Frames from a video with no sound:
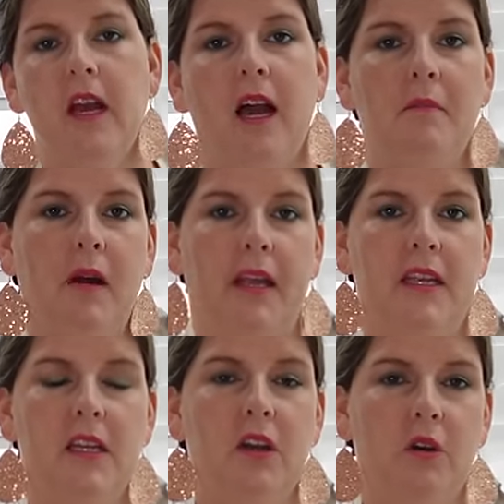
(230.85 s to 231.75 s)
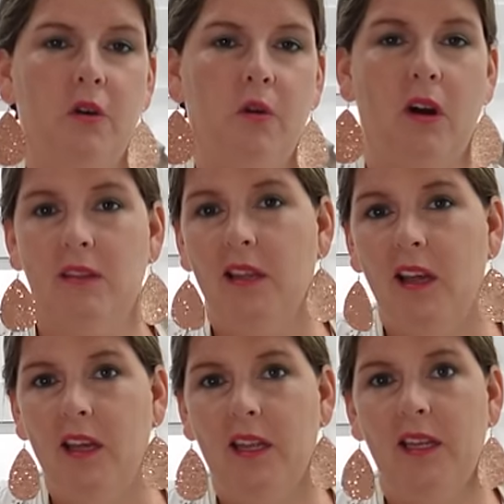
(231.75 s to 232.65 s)
I might go
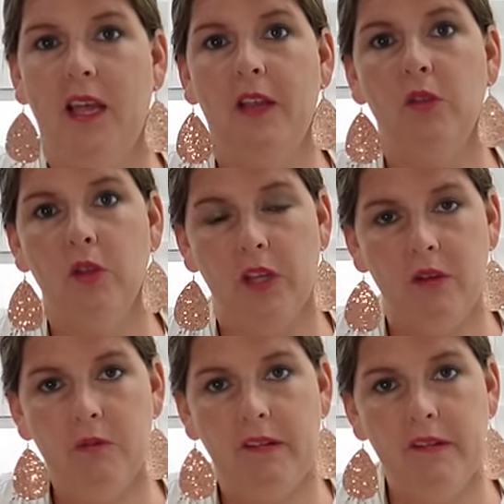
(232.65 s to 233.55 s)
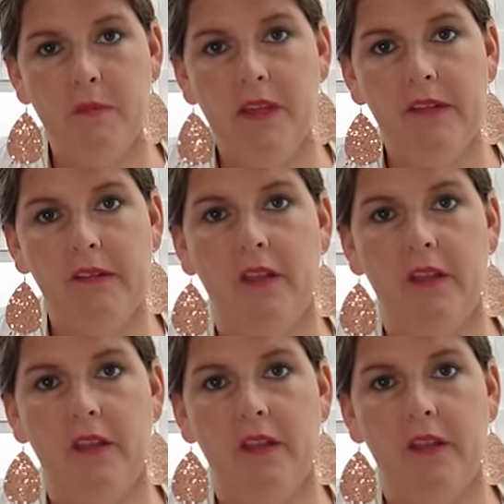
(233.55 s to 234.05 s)
online and look at recipes,